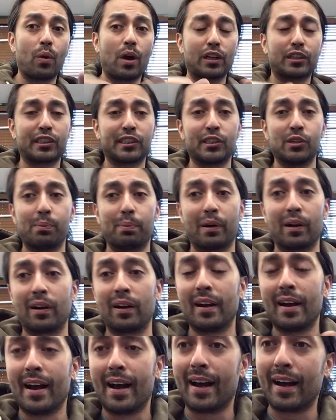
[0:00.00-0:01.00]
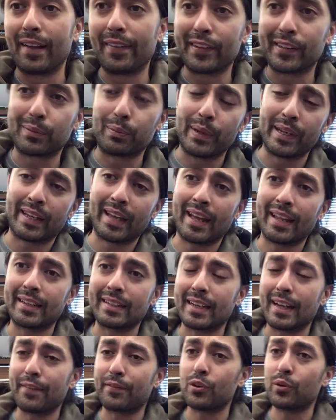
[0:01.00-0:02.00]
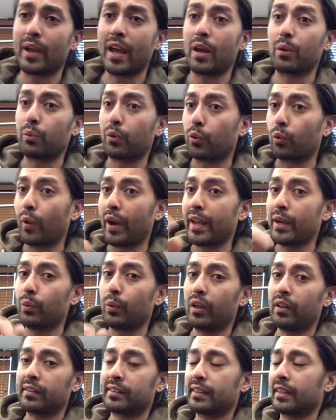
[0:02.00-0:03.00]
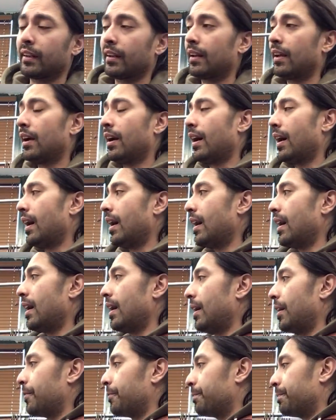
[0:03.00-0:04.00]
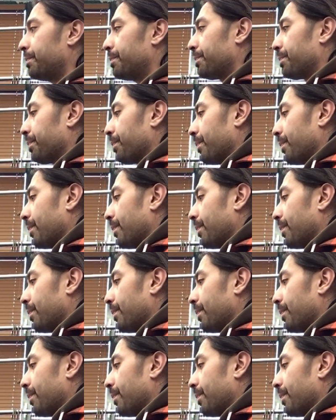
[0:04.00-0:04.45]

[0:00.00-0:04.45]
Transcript: watch Super uh, this weekend if you can with Rainn Wilson. Um,